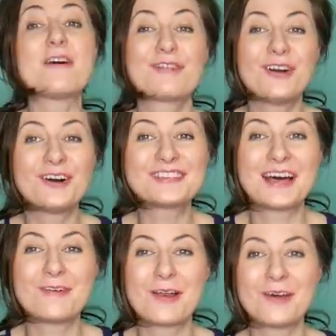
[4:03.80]
of course,
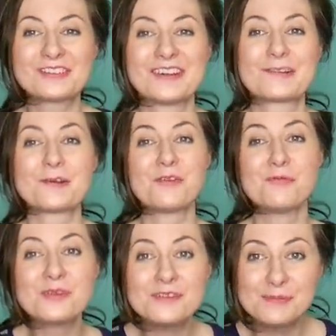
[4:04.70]
our lockdown look
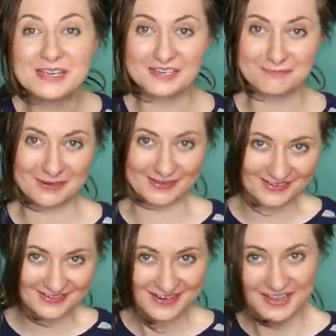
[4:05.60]
wouldn't be
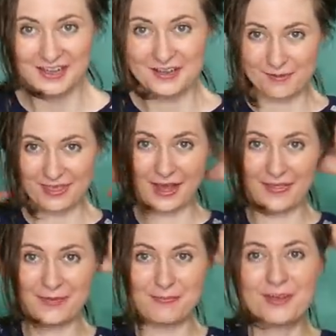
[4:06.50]
complete
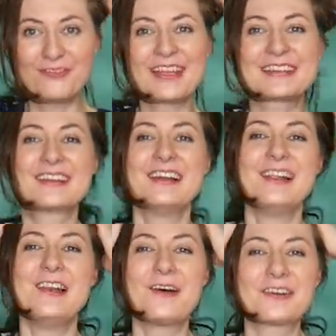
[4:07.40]
without the perfect
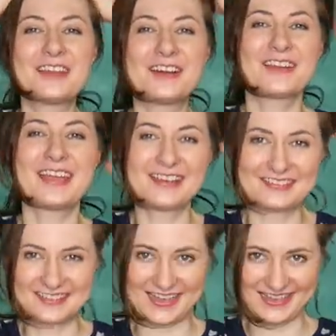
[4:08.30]
lockdown
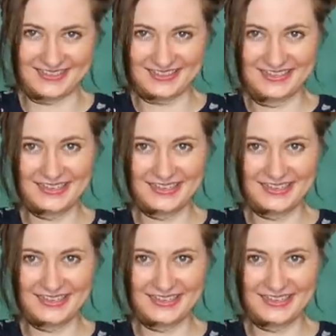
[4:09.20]
hairstyle.